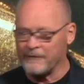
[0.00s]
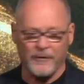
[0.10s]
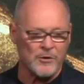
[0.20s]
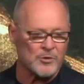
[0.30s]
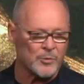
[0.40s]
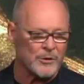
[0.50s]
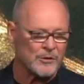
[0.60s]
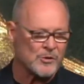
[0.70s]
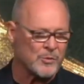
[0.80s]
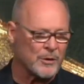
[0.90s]
first
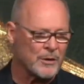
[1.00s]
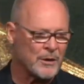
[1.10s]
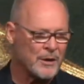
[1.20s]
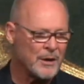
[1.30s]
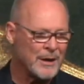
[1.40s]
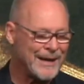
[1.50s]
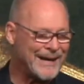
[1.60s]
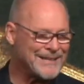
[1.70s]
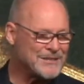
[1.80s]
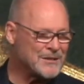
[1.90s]
words were,
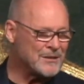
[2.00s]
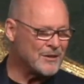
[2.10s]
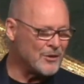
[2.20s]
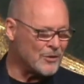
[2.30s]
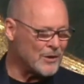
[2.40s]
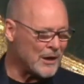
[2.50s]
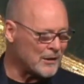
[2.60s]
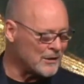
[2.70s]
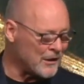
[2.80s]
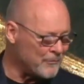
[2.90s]
I didn't know
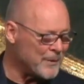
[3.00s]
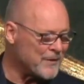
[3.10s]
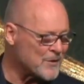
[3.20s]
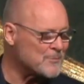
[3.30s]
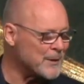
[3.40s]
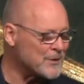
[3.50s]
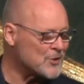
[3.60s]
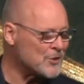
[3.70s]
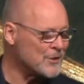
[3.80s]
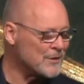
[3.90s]
God loved me this
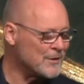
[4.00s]
much.